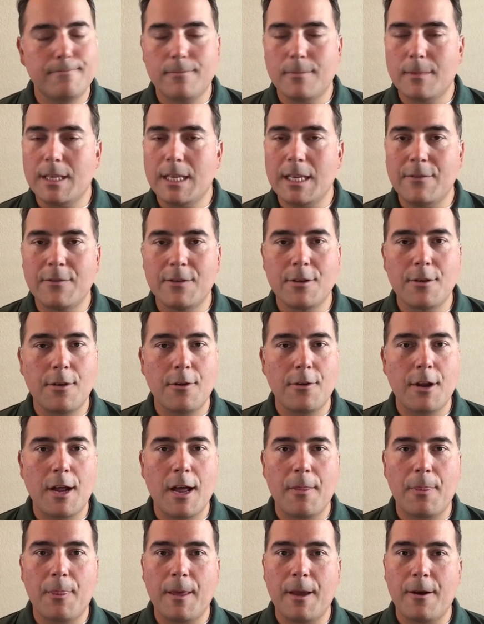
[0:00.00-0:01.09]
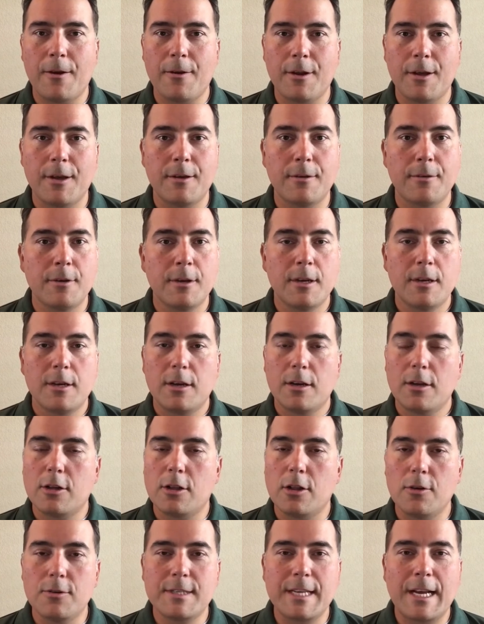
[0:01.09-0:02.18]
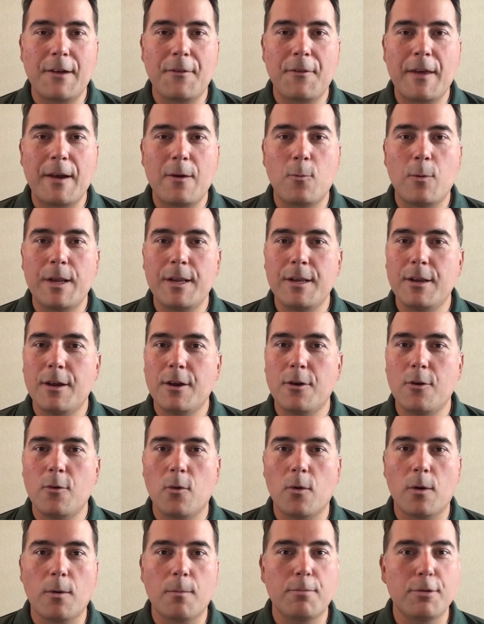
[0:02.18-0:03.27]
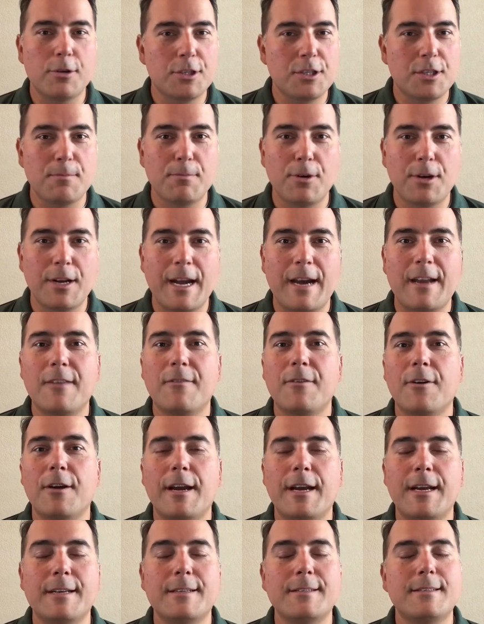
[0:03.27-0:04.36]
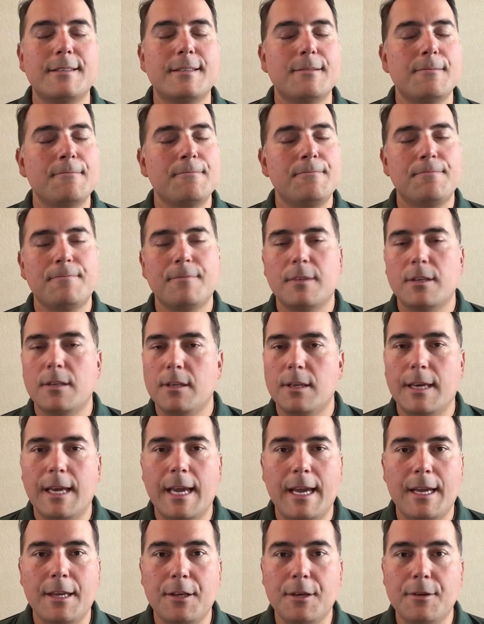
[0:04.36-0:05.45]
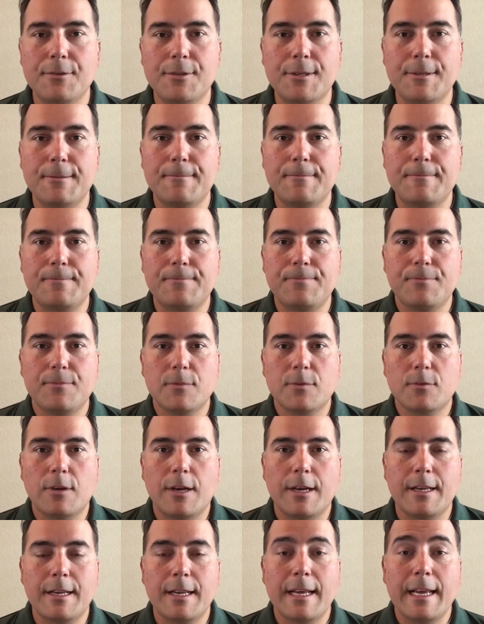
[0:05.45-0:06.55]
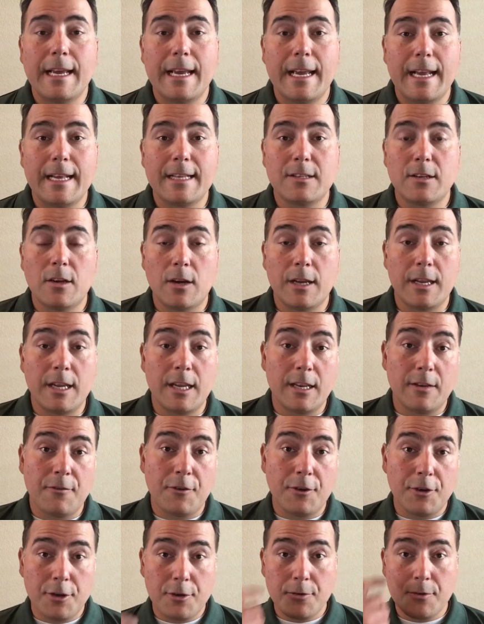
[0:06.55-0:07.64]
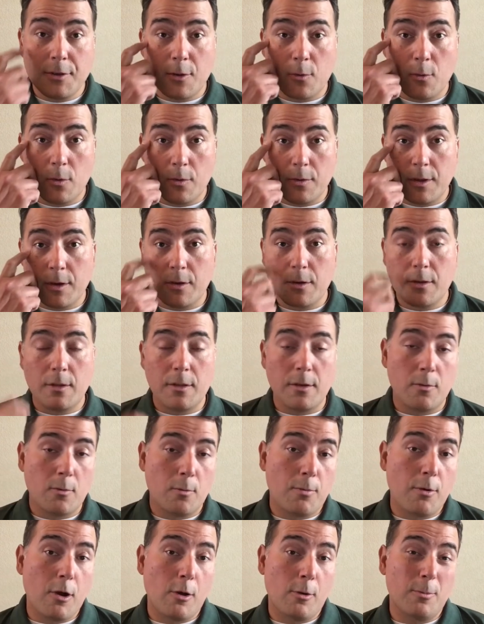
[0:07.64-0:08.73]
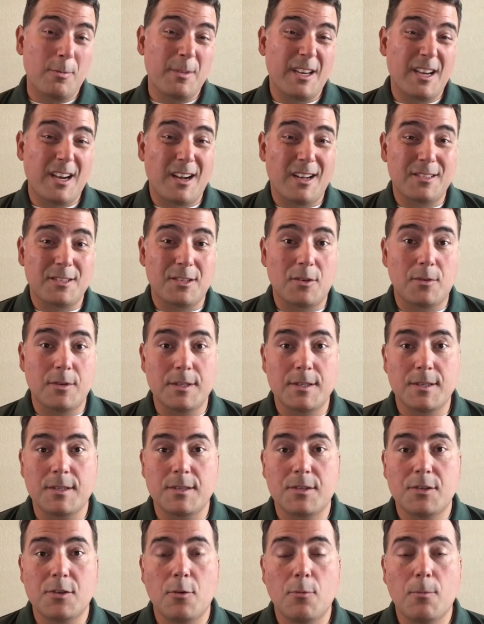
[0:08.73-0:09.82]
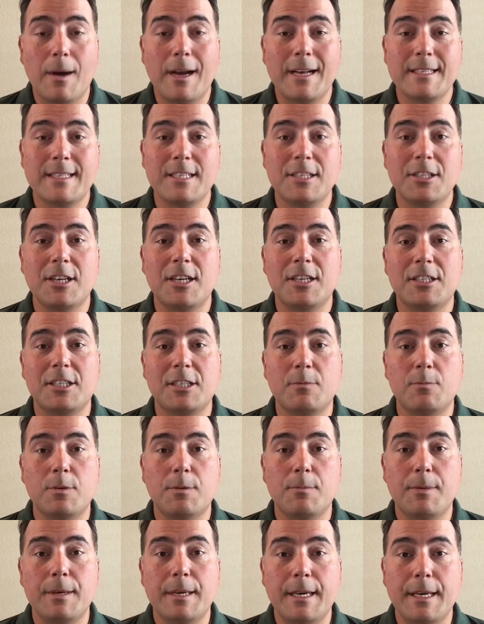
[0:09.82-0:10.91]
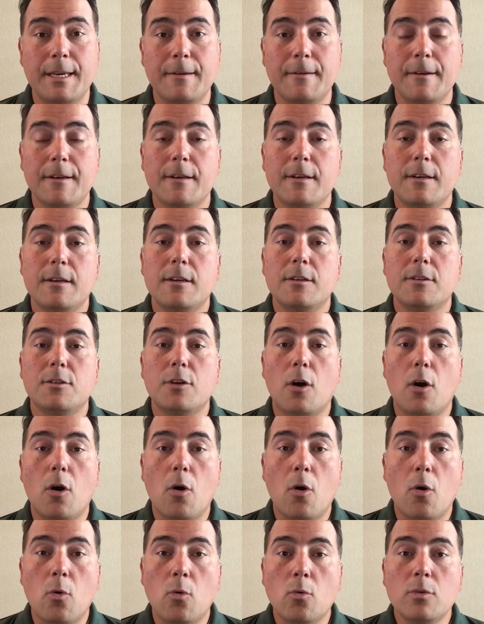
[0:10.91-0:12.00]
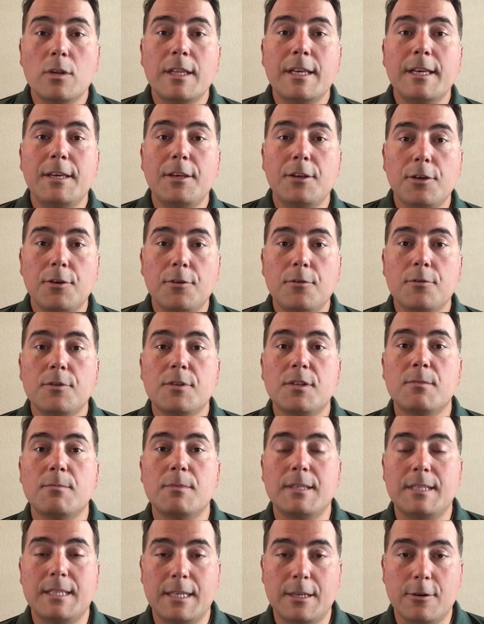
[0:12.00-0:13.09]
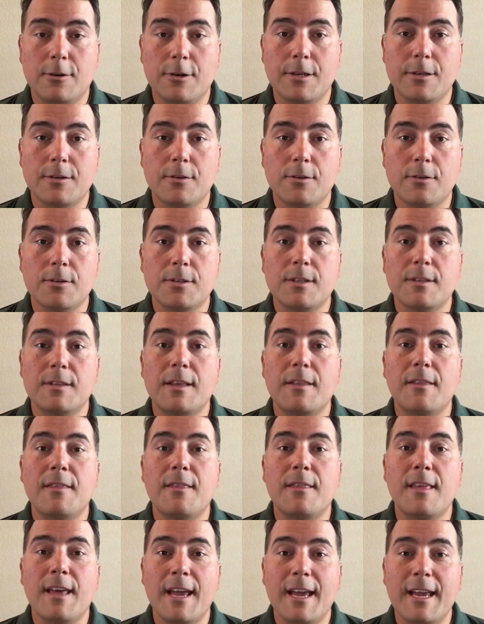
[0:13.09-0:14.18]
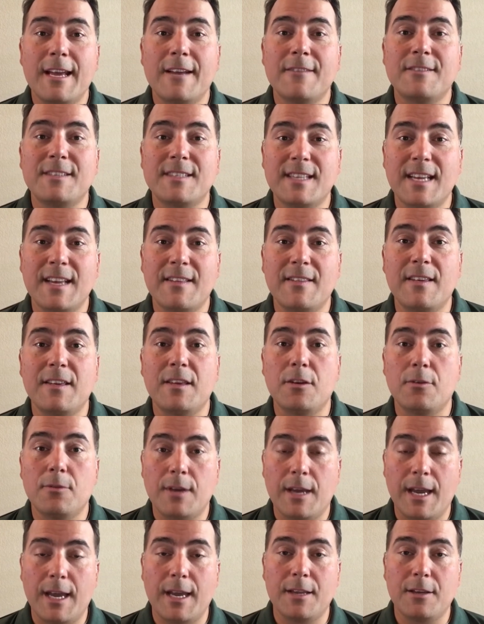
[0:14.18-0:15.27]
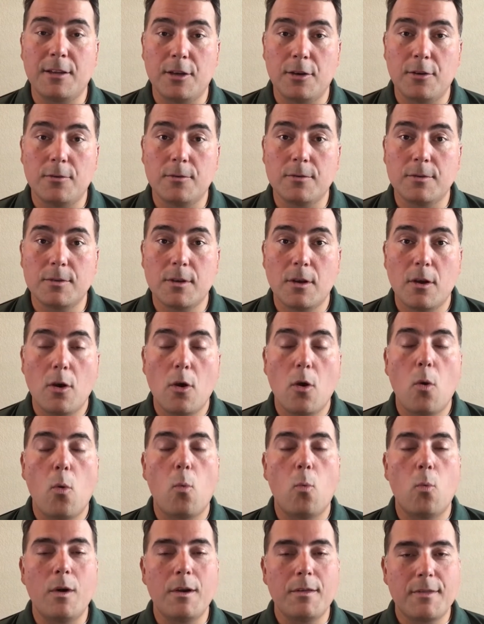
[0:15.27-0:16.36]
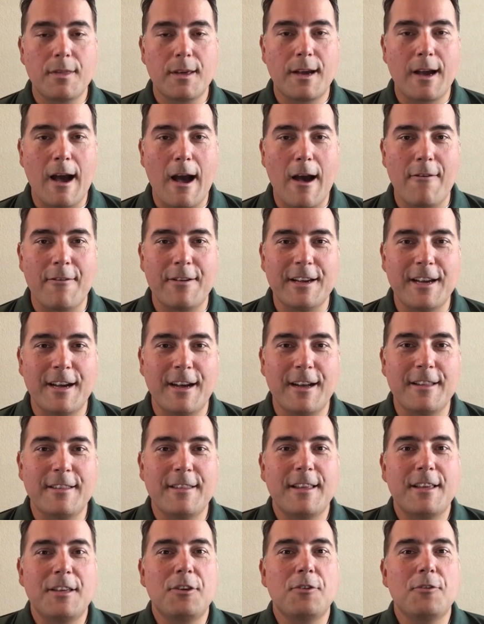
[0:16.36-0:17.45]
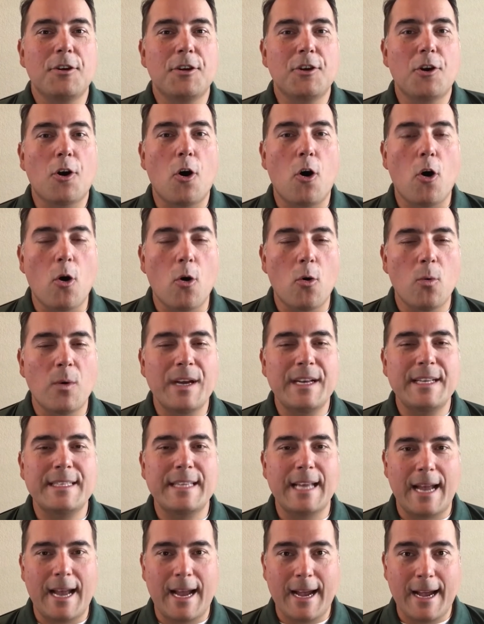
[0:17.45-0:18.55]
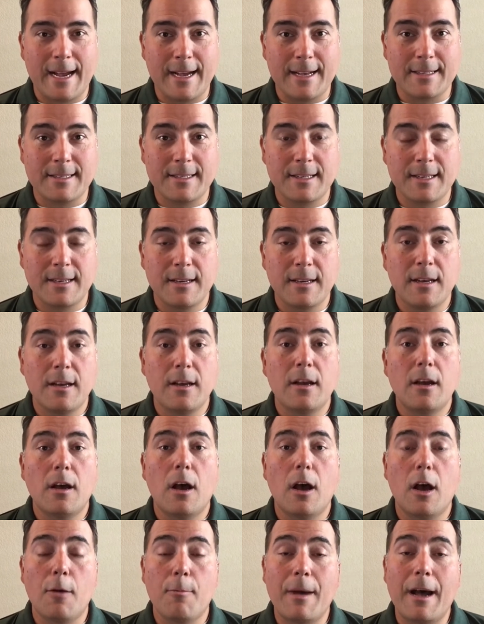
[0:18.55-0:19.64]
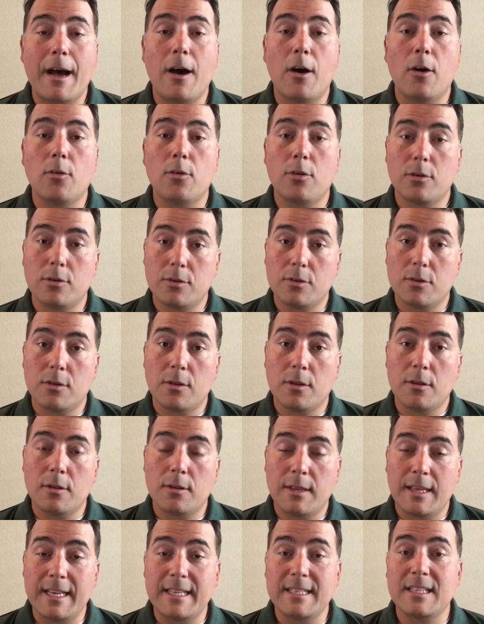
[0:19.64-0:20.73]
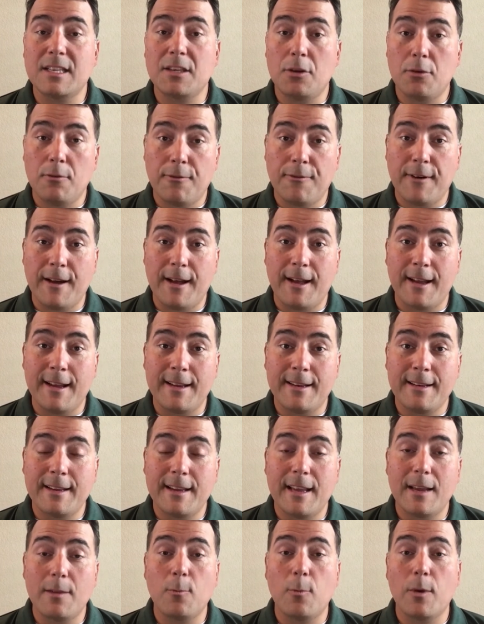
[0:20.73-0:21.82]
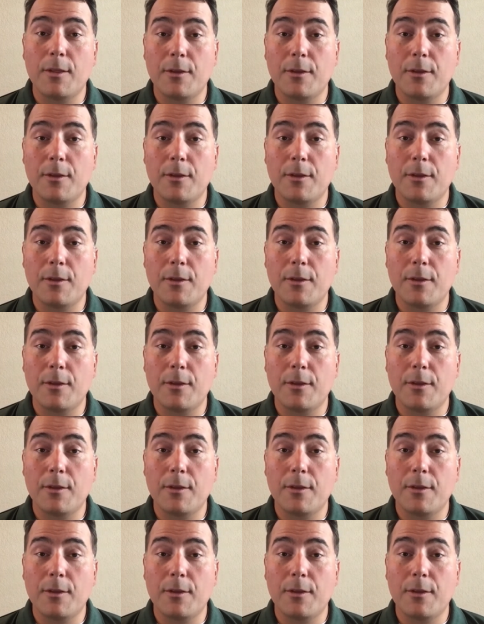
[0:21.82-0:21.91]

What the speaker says: even though they're not there to close out that window or push the book out of your hands, you can't use it, right? And if you do, there will probably be consequences. So my suggestion would be to only use the materials that they have said that you can use, with the caveat that you can always ask about things that you find and whether